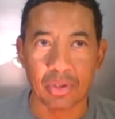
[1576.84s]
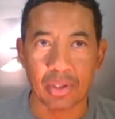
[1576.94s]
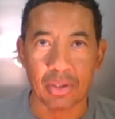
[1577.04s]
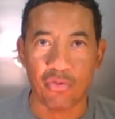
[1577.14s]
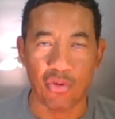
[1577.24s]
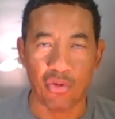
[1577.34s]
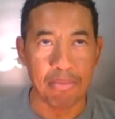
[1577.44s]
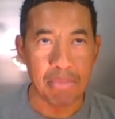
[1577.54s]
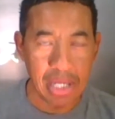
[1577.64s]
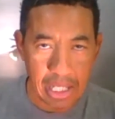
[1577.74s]
for
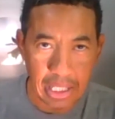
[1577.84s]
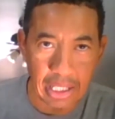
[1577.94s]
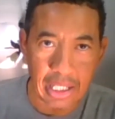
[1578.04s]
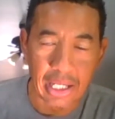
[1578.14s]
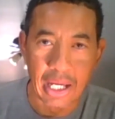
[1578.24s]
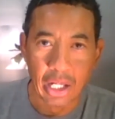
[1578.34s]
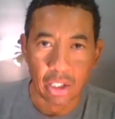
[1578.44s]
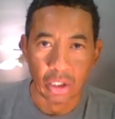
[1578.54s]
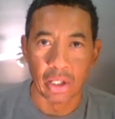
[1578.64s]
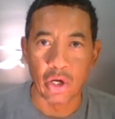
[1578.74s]
me,
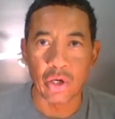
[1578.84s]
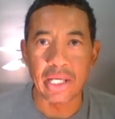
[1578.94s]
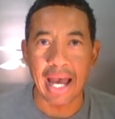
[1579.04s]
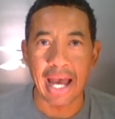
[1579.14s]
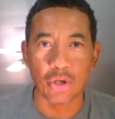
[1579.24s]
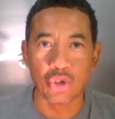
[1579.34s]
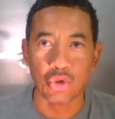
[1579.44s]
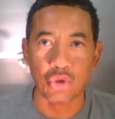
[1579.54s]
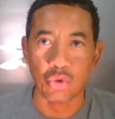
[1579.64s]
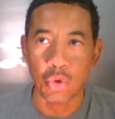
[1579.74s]
learning how
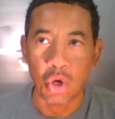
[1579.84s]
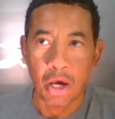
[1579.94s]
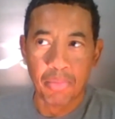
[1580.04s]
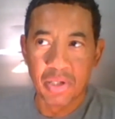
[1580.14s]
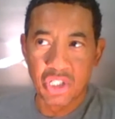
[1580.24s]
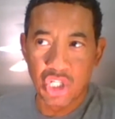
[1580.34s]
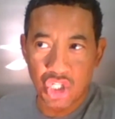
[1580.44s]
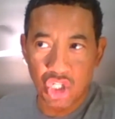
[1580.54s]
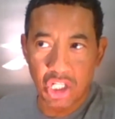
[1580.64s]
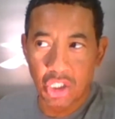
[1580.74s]
to
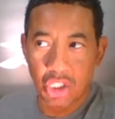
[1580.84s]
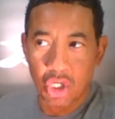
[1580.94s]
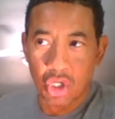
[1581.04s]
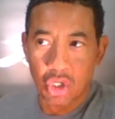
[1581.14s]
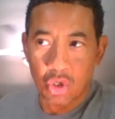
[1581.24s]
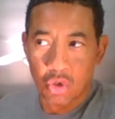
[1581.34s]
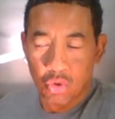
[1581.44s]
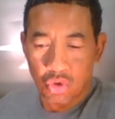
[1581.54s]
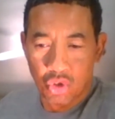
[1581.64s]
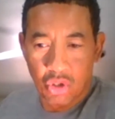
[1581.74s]
position
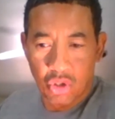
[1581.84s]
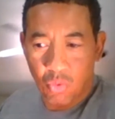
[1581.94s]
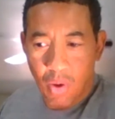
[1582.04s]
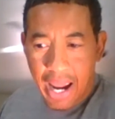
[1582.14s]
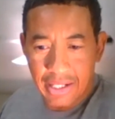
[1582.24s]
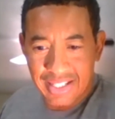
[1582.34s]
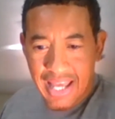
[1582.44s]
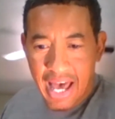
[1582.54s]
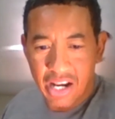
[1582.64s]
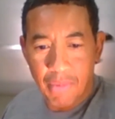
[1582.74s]
to the right
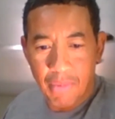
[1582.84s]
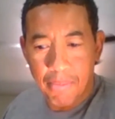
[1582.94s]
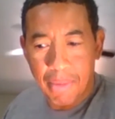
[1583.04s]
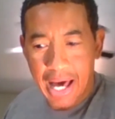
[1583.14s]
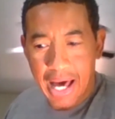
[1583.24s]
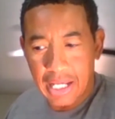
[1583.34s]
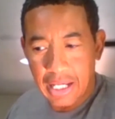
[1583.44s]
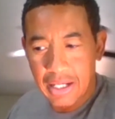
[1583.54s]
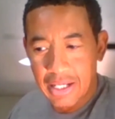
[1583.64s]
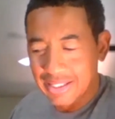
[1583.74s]
side of my
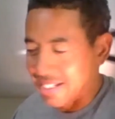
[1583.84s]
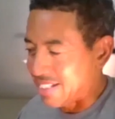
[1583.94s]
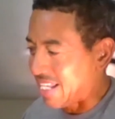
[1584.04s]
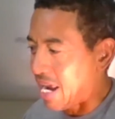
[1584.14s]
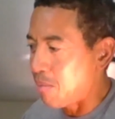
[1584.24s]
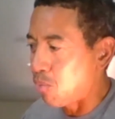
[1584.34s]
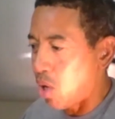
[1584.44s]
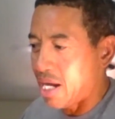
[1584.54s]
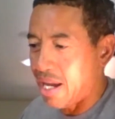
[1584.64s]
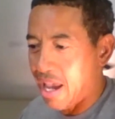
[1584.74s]
body the same
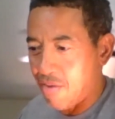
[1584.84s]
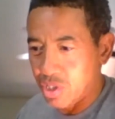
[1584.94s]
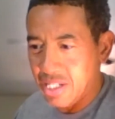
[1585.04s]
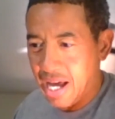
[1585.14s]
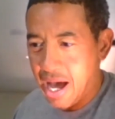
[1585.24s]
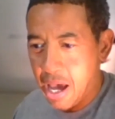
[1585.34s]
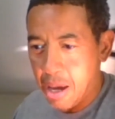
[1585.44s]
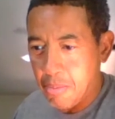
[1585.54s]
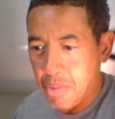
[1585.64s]
way every time,